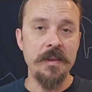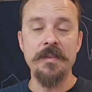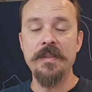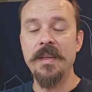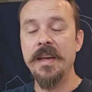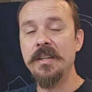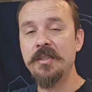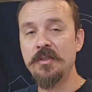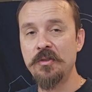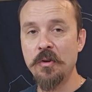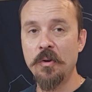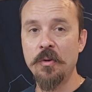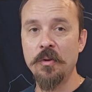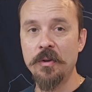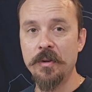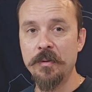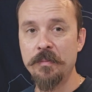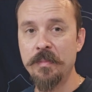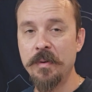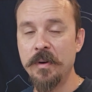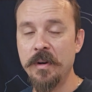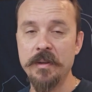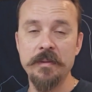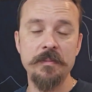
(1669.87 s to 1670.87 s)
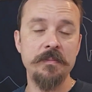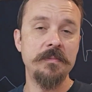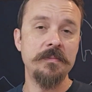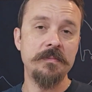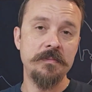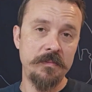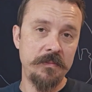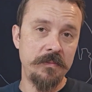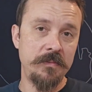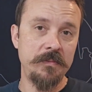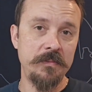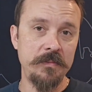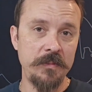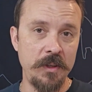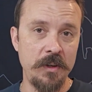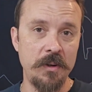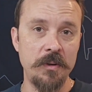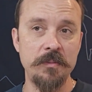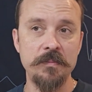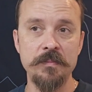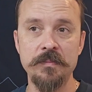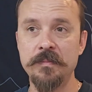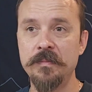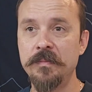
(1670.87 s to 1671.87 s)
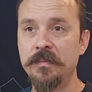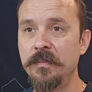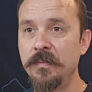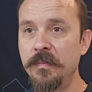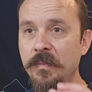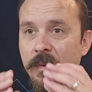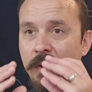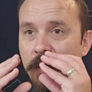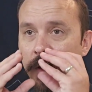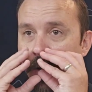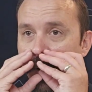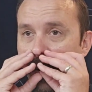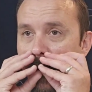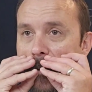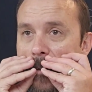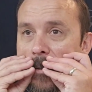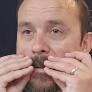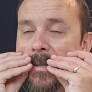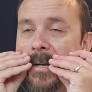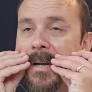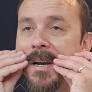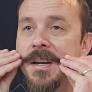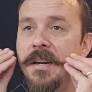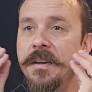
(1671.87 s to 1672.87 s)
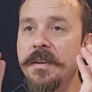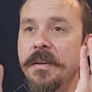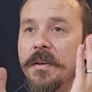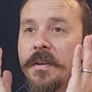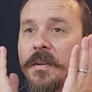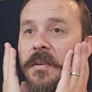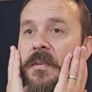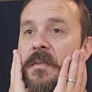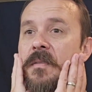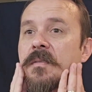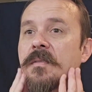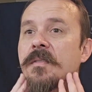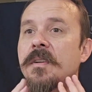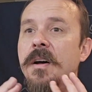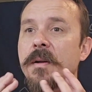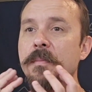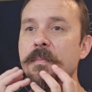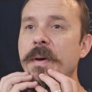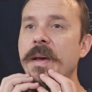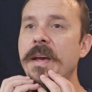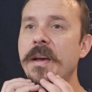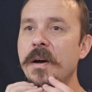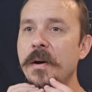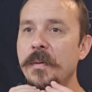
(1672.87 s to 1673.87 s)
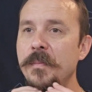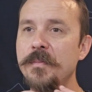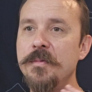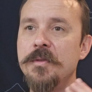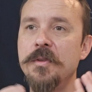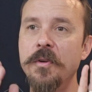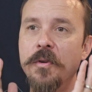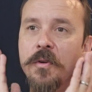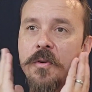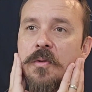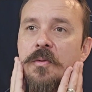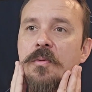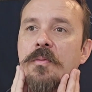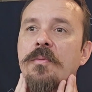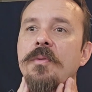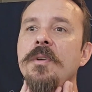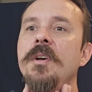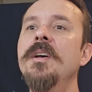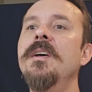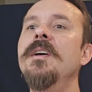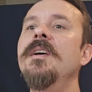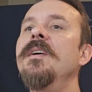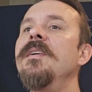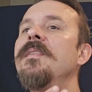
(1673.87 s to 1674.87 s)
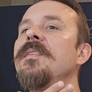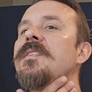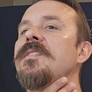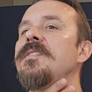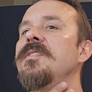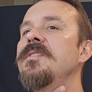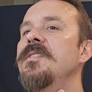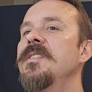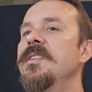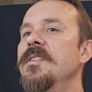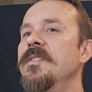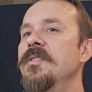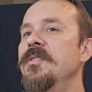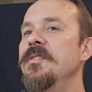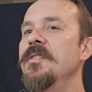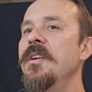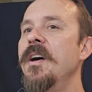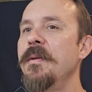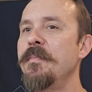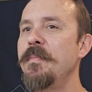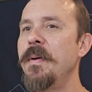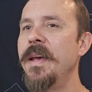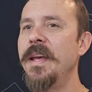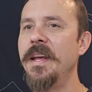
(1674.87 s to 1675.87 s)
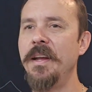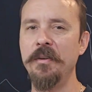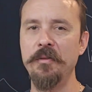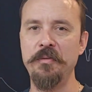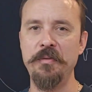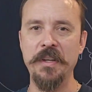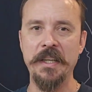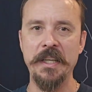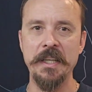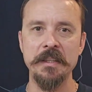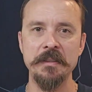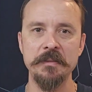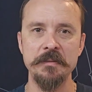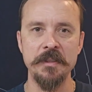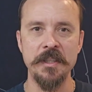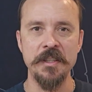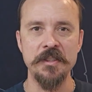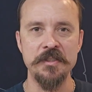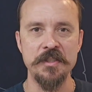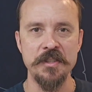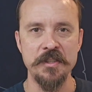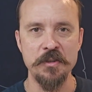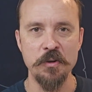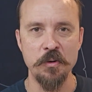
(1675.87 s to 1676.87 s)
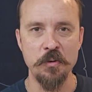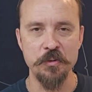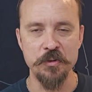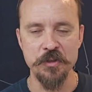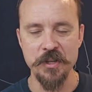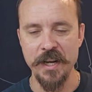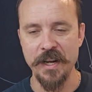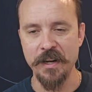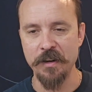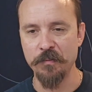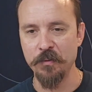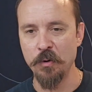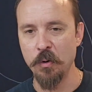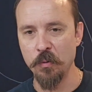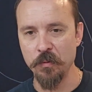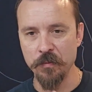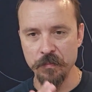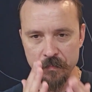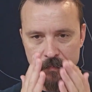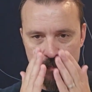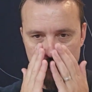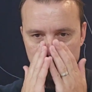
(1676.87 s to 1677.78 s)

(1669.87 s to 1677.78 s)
They stole it, but, you know, he decided to not pay up, so this is his not paying fee, is this whole sack of gold.